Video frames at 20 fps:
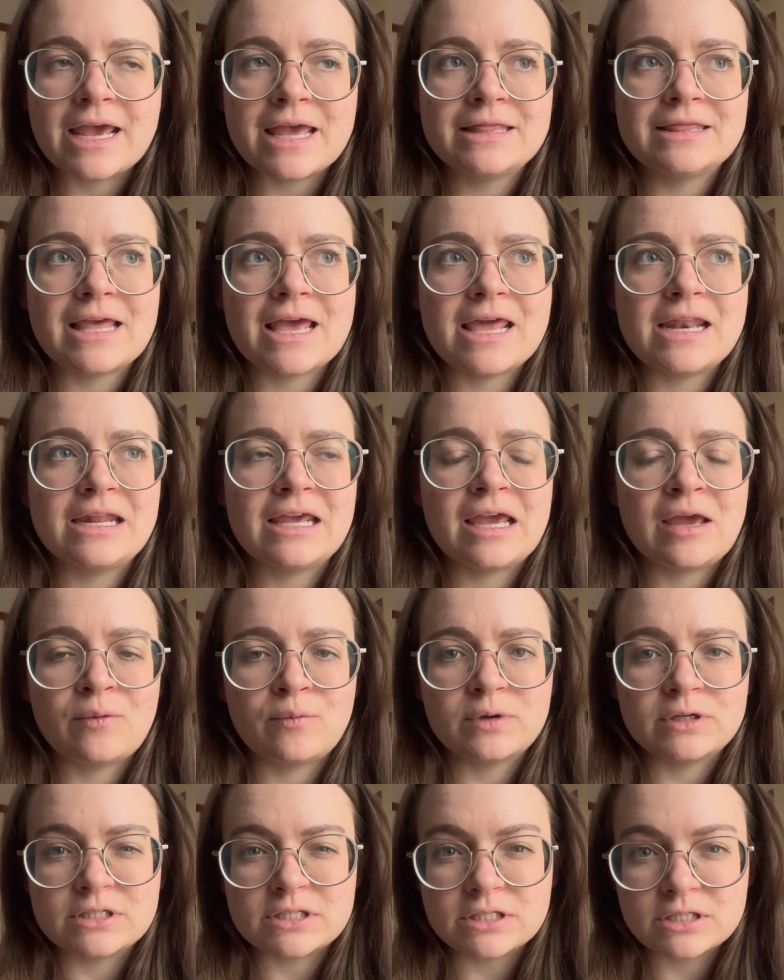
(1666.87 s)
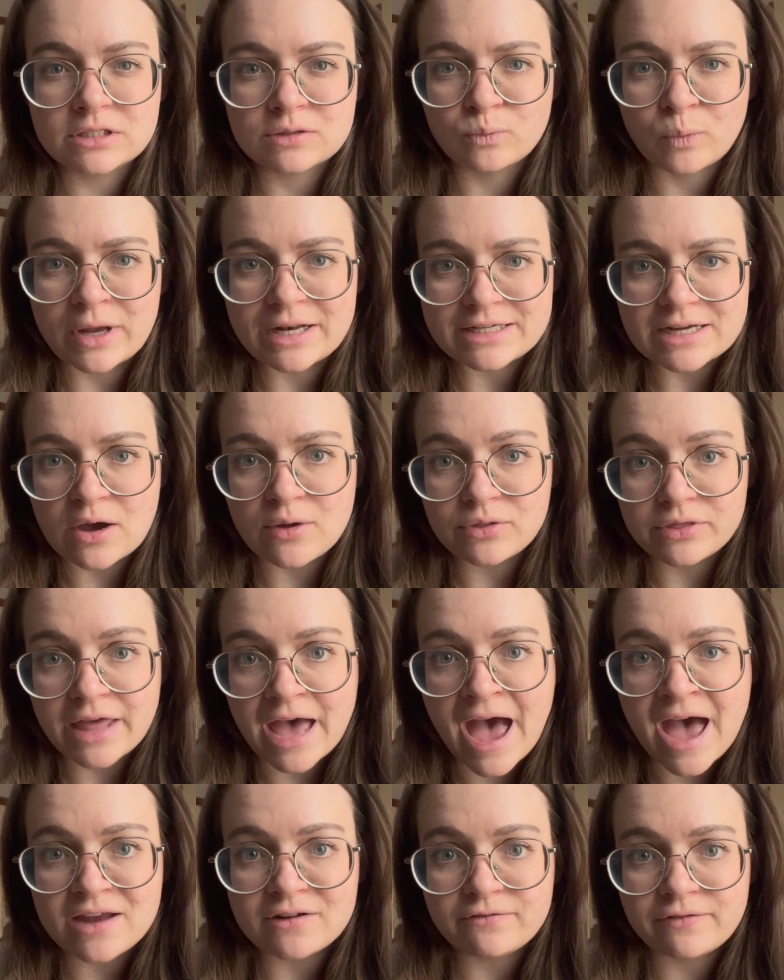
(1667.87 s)
and then it was went down
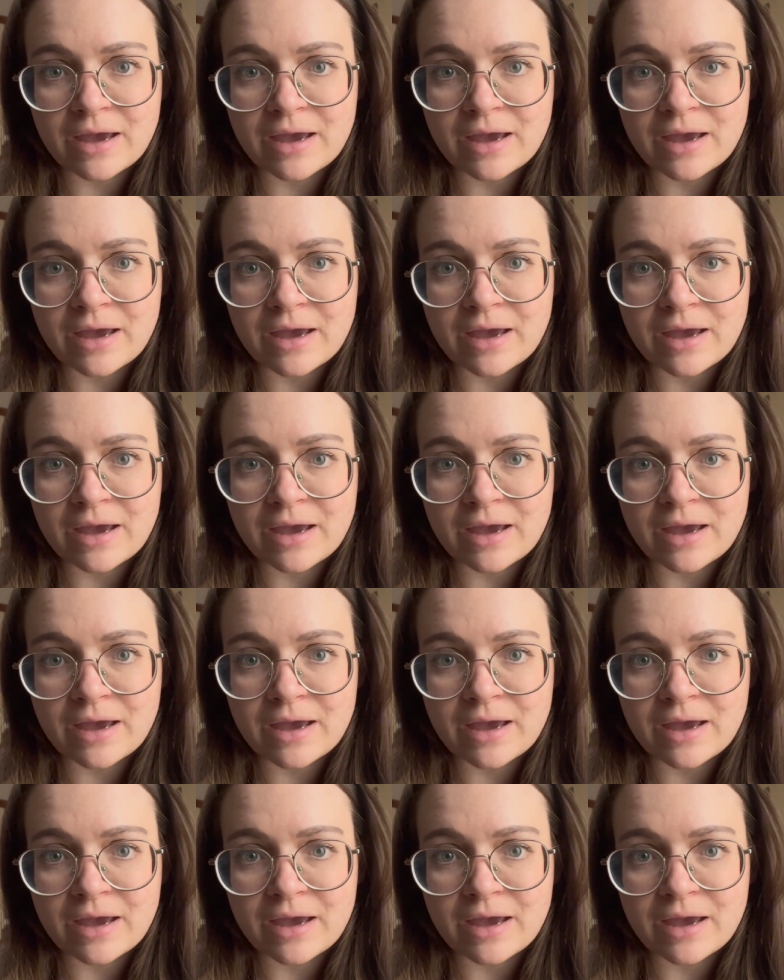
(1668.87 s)
that